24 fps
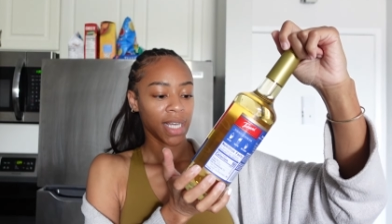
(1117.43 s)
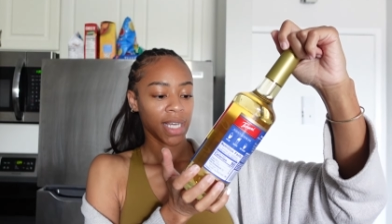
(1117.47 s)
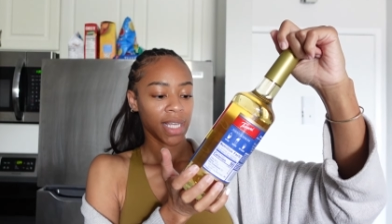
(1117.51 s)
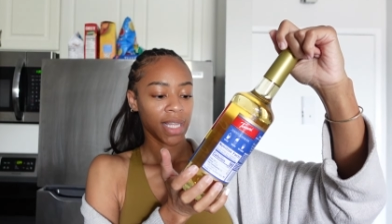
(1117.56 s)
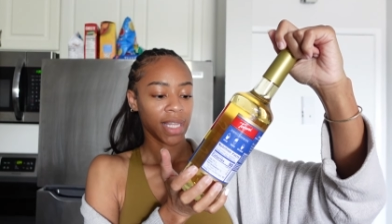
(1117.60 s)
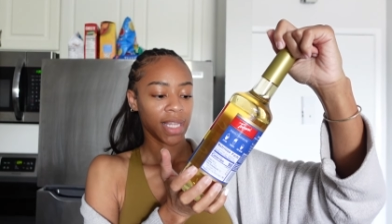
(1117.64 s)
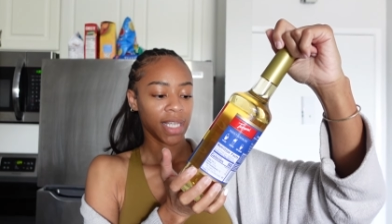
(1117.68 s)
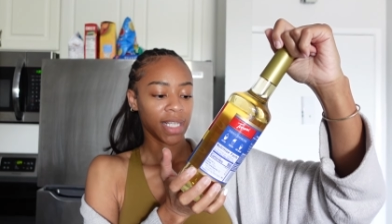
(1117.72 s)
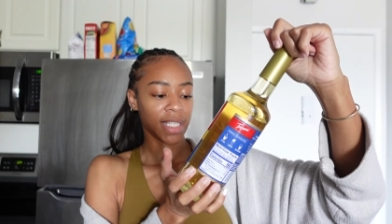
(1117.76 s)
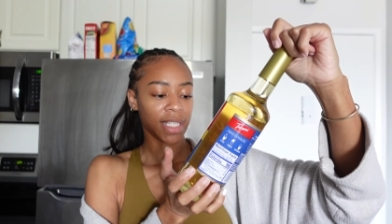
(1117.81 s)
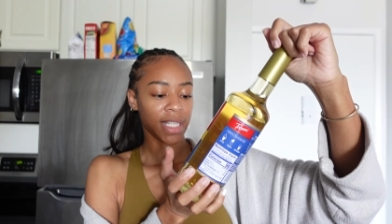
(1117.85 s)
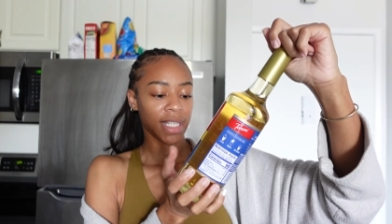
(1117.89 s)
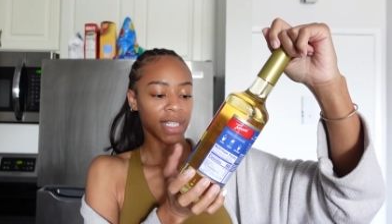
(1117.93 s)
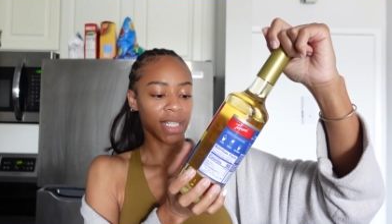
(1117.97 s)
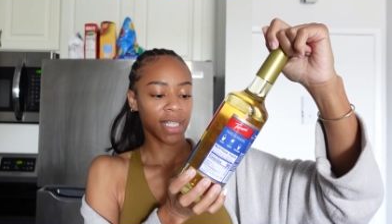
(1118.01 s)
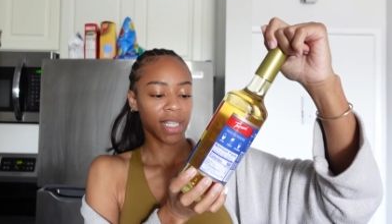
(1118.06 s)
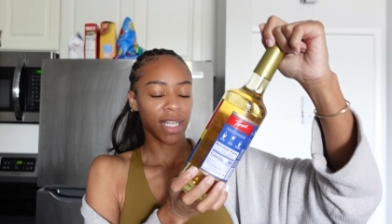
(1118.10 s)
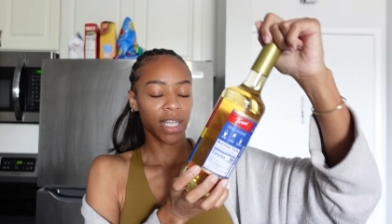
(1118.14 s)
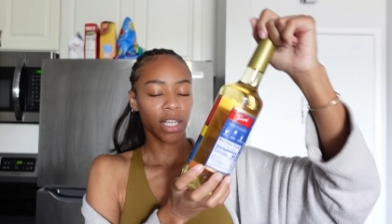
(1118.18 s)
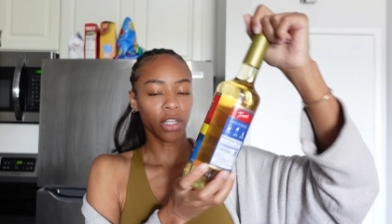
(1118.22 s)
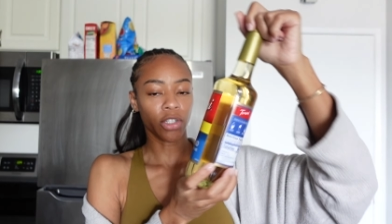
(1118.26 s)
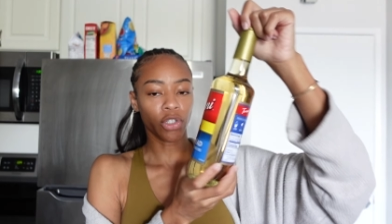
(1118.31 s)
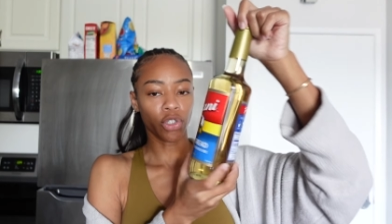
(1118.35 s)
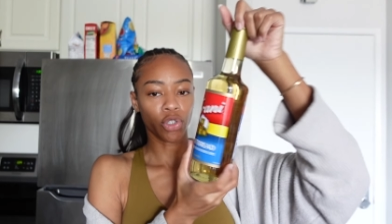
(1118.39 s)
this is
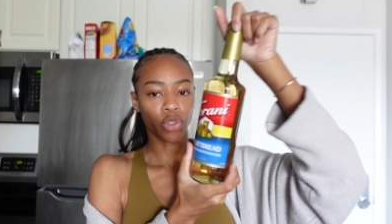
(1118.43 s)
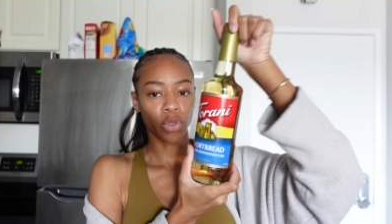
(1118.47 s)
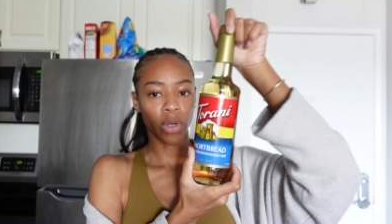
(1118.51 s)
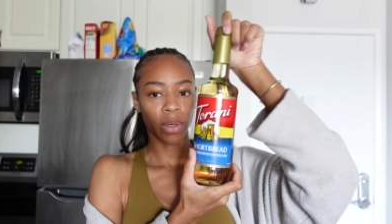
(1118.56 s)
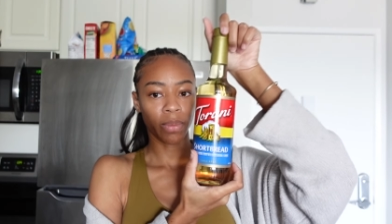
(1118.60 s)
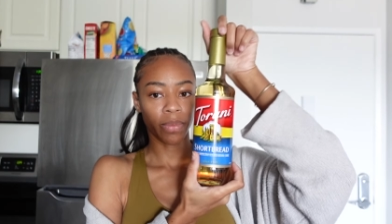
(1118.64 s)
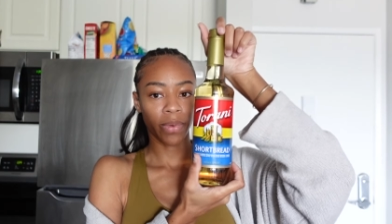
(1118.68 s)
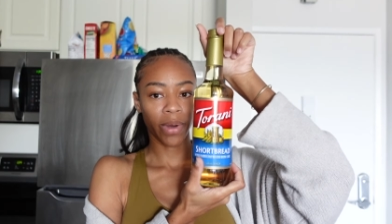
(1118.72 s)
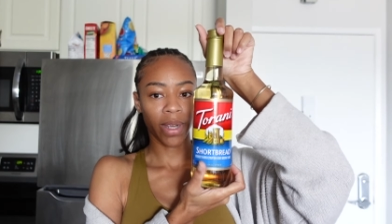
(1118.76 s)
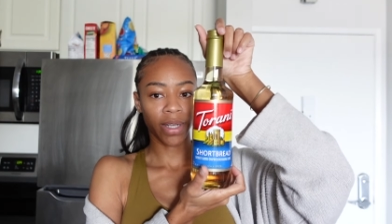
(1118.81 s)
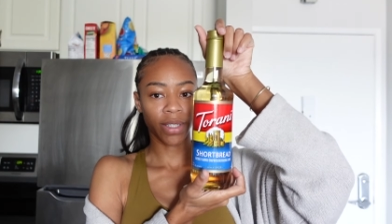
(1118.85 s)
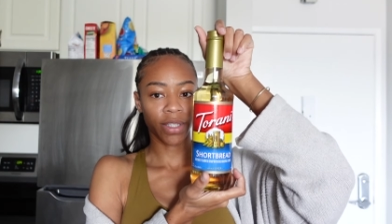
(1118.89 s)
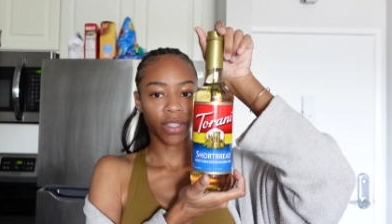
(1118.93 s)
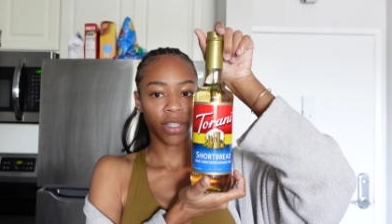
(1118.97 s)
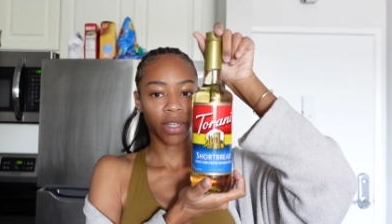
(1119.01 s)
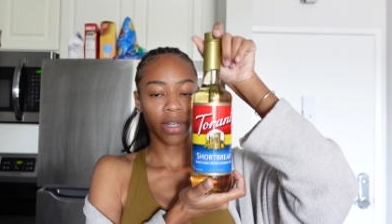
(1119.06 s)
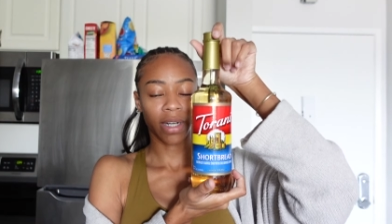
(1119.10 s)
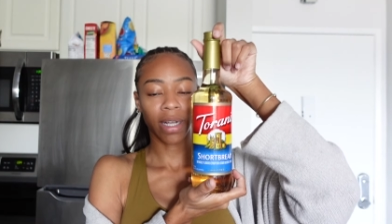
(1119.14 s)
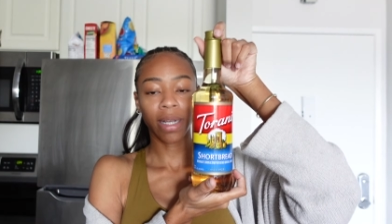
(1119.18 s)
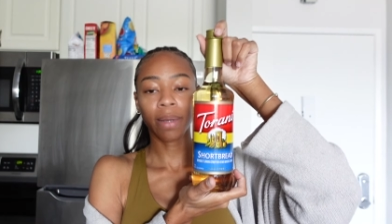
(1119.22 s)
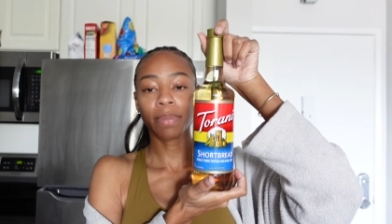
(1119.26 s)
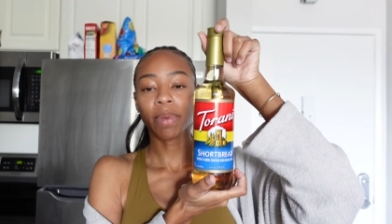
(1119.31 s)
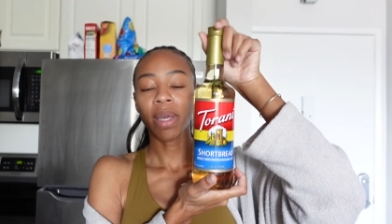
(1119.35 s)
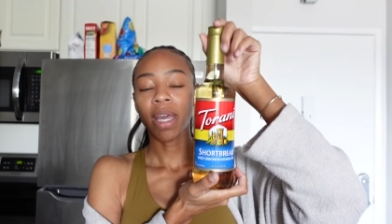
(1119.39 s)
the shortbread
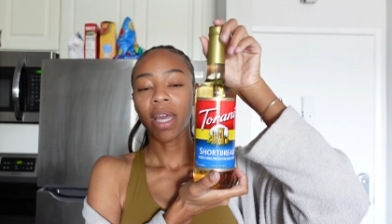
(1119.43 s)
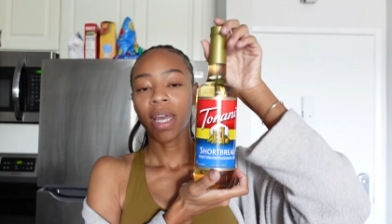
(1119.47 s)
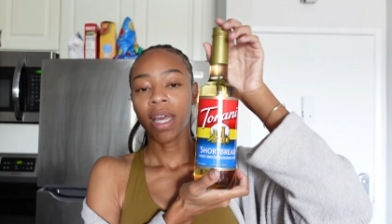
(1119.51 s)
syrup.